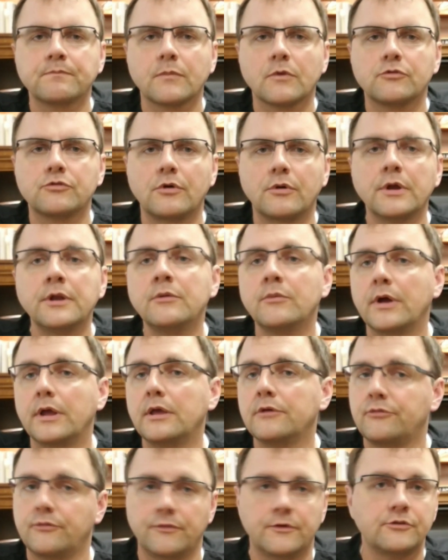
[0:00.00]
So anyway,
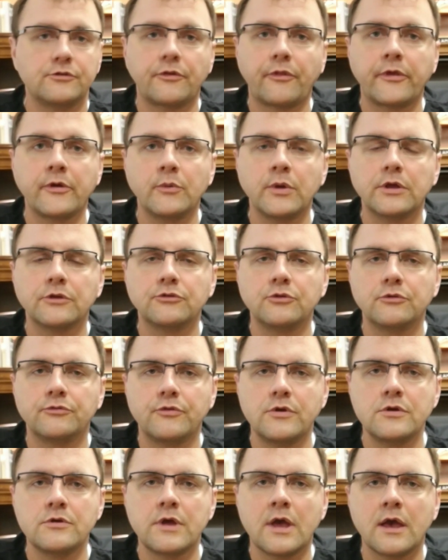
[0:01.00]
if there's anything we can do
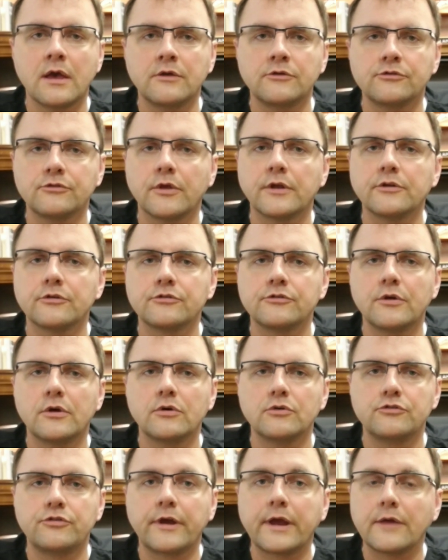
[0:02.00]
for you guys, let us
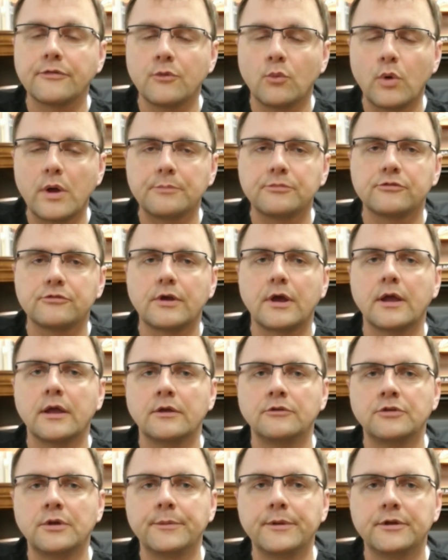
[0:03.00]
know. Check out the
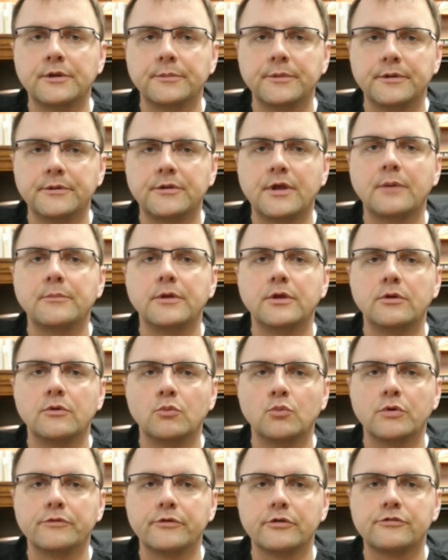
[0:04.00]
website,
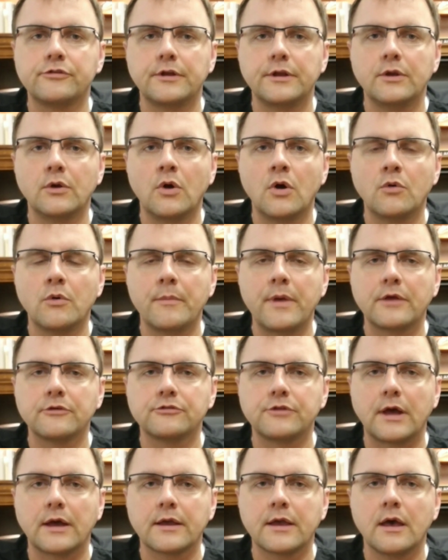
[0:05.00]

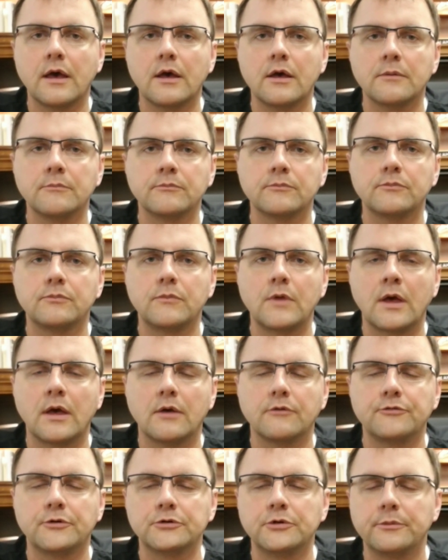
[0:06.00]
www.rivercityoms.com.
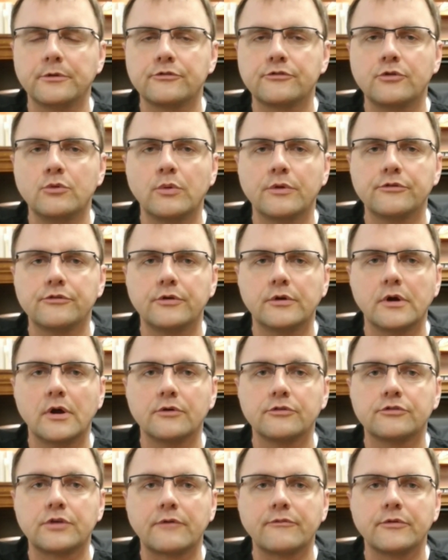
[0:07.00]
Phone number is
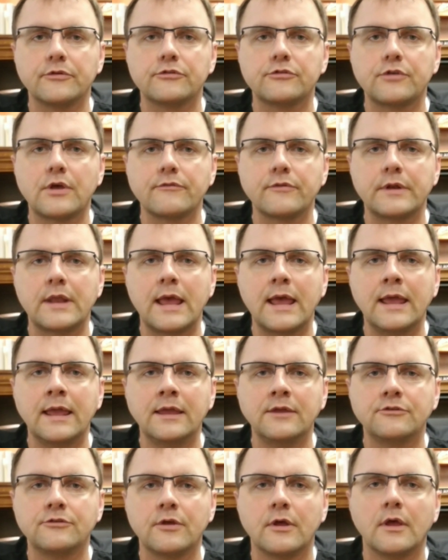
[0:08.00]

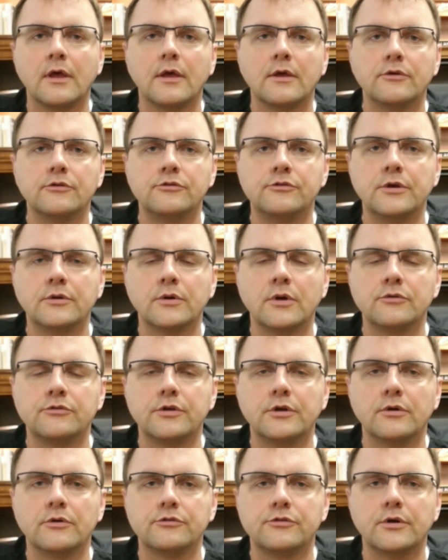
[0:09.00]

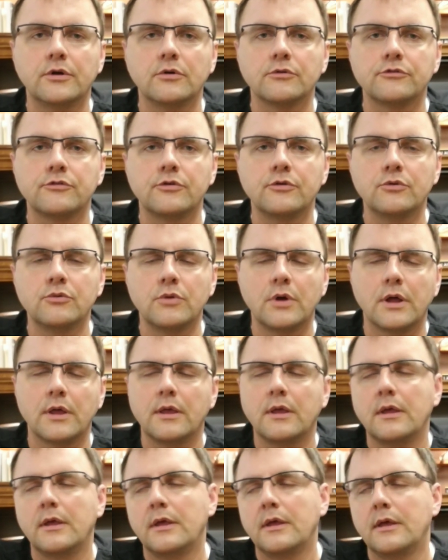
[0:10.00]
210-778-0002.
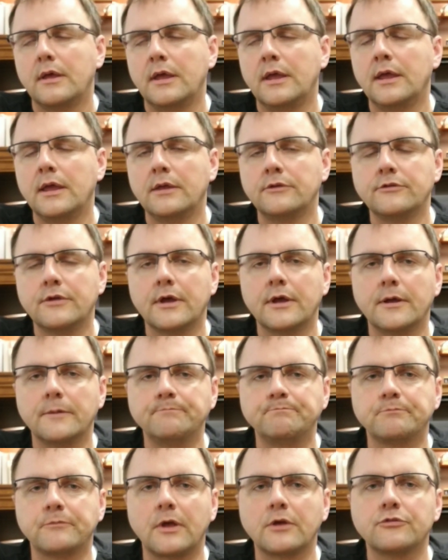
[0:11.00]

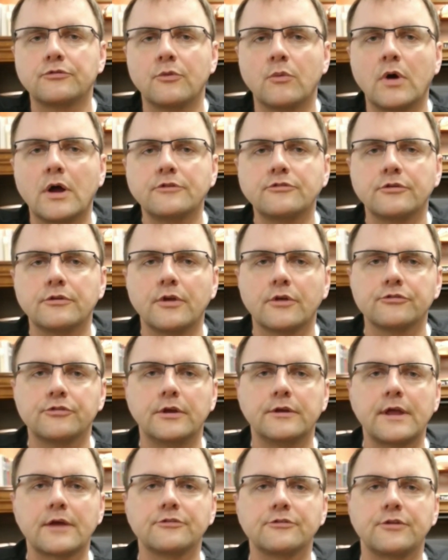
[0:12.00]
And thanks for watching. I'll see
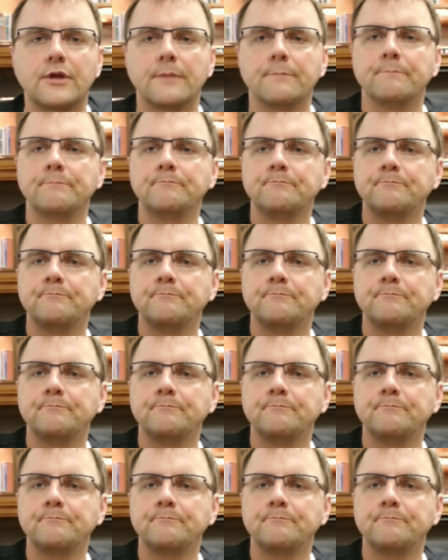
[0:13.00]
you next time.